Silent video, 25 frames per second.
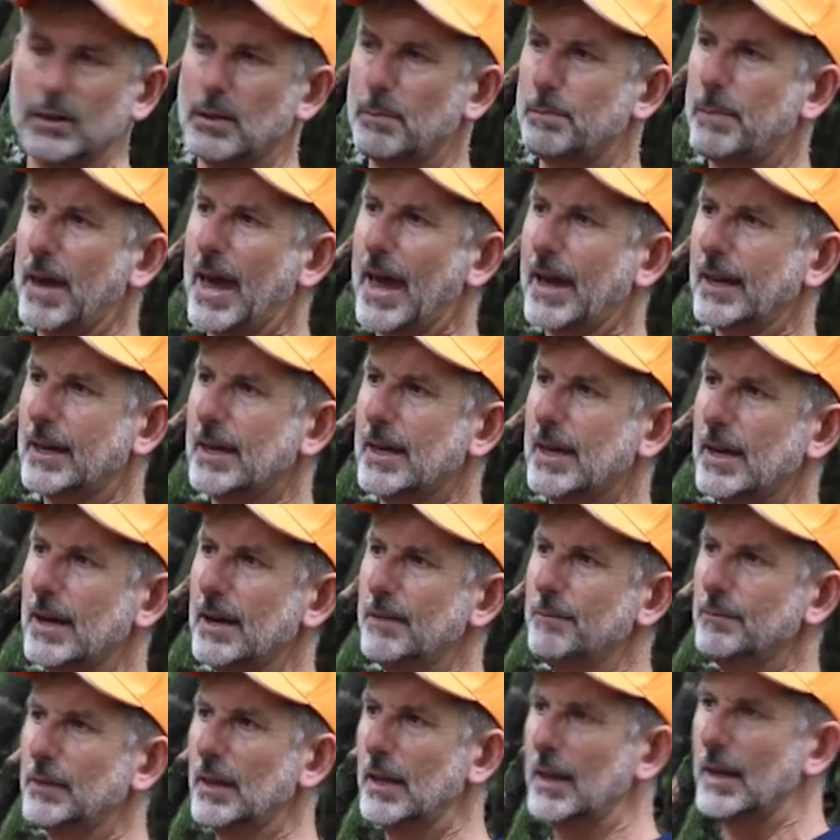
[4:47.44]
the back
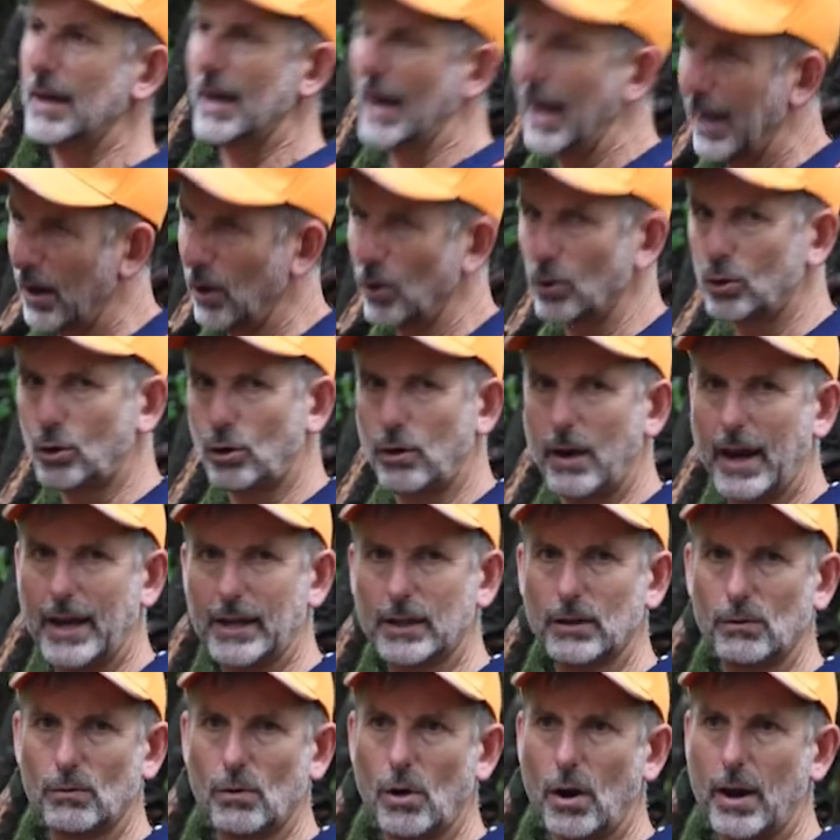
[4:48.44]
here and I'll
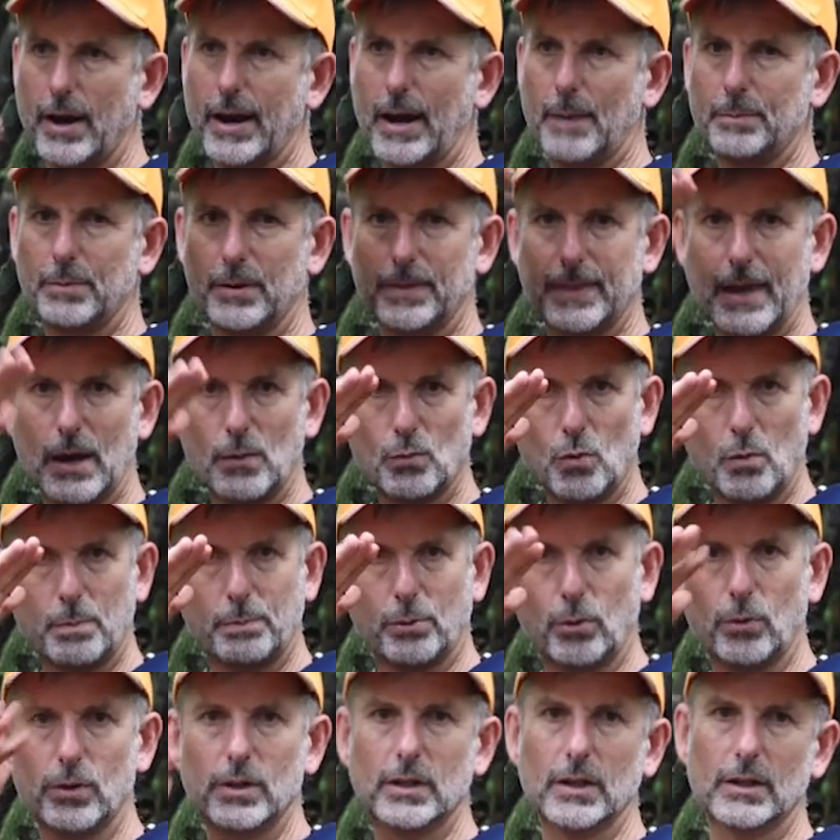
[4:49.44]
crank it right up and that will
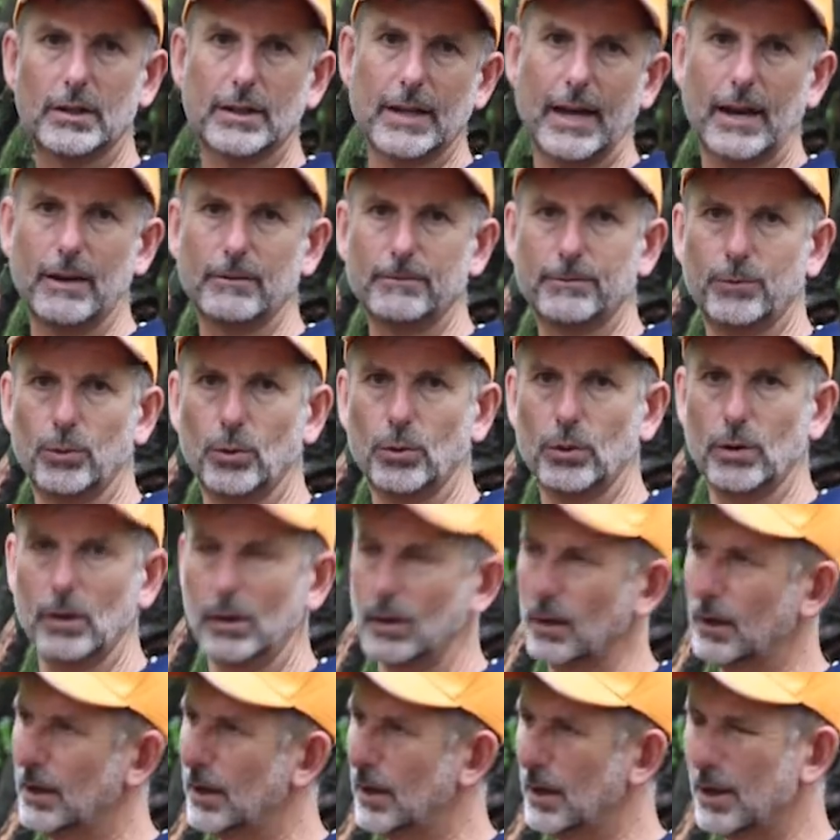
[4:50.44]
point it down for you.
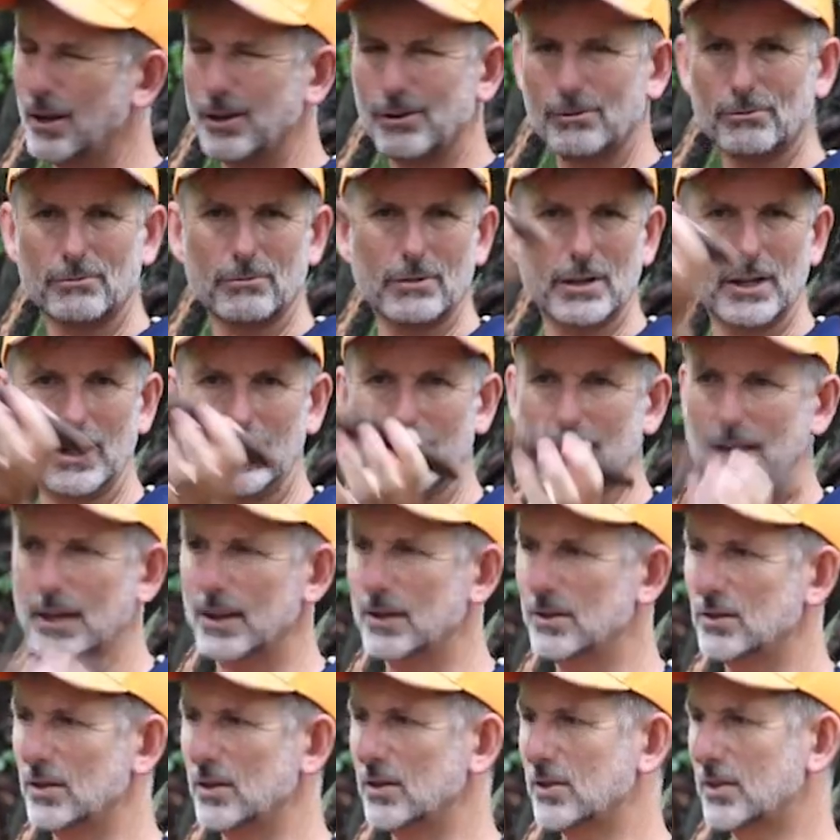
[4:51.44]
Really
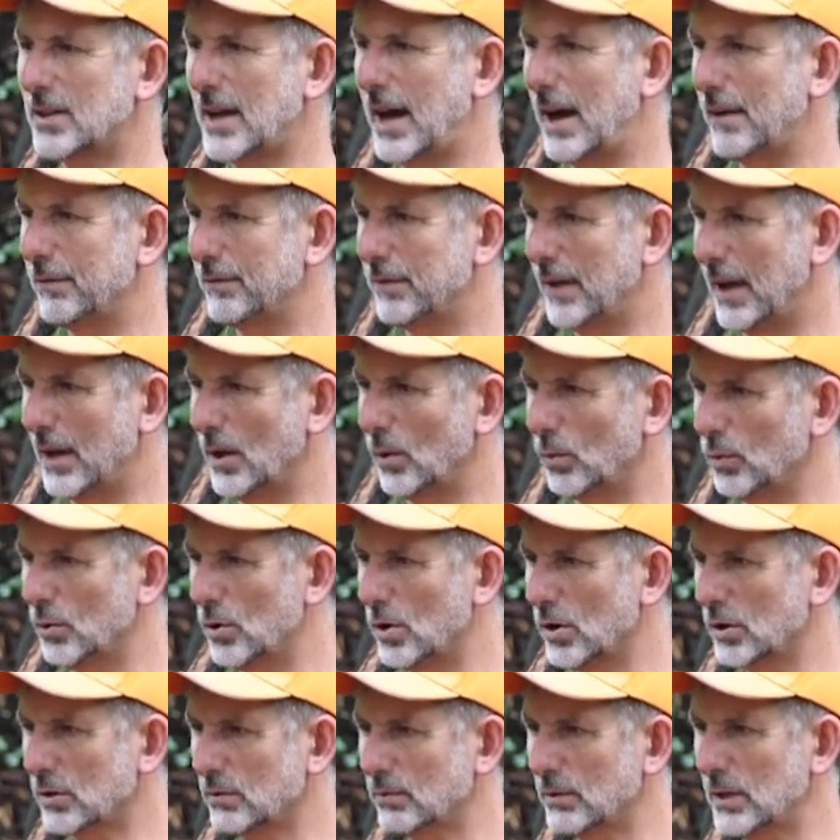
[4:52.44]
easy stuff, and it
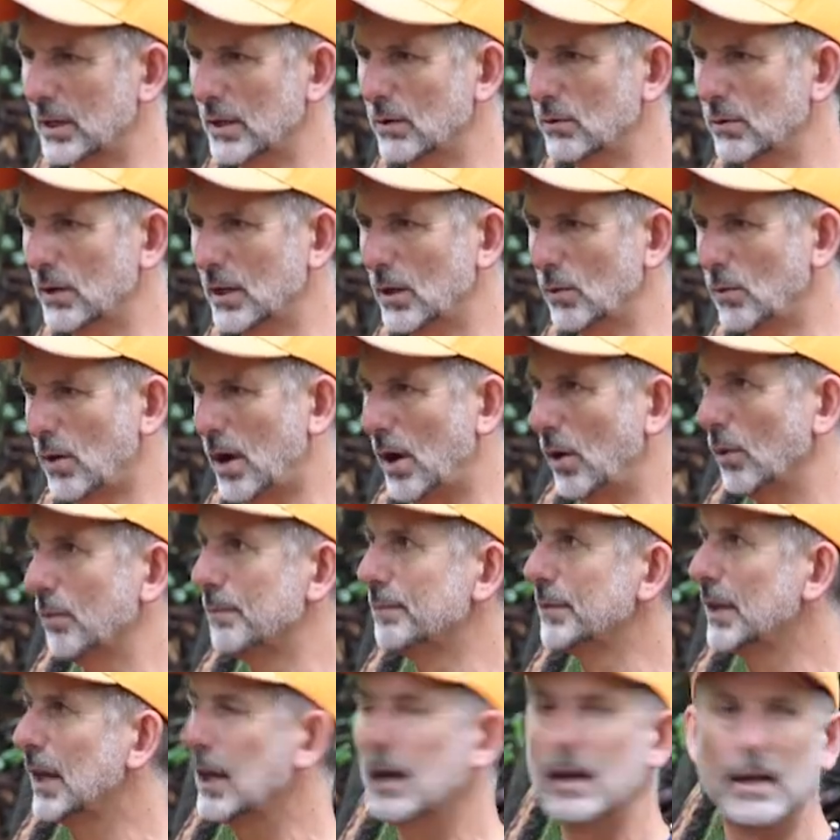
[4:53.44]
works really, really well.
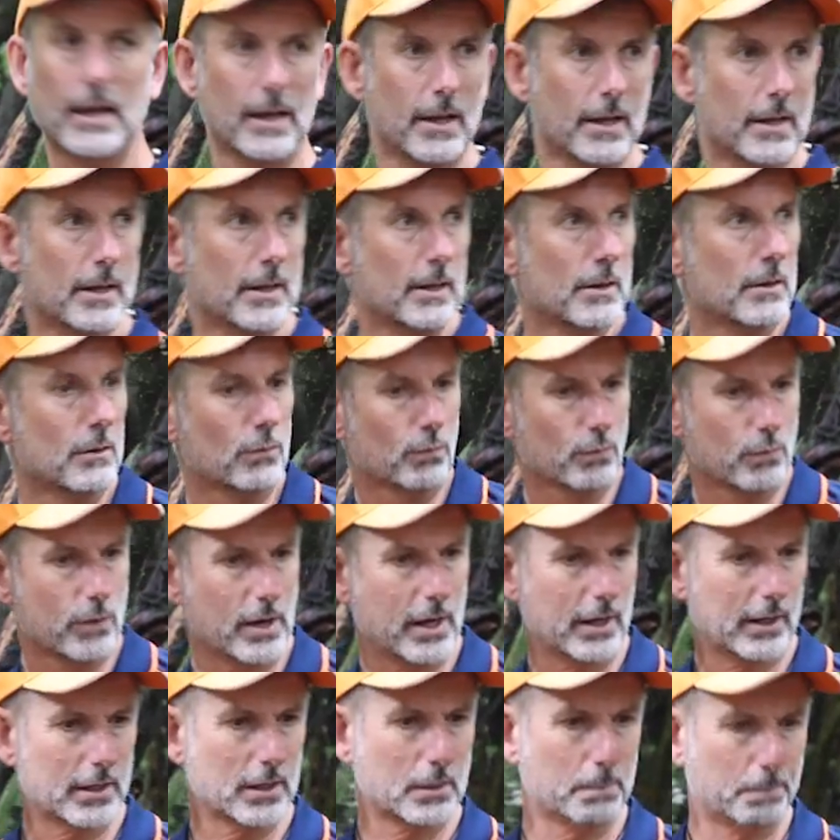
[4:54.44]
Really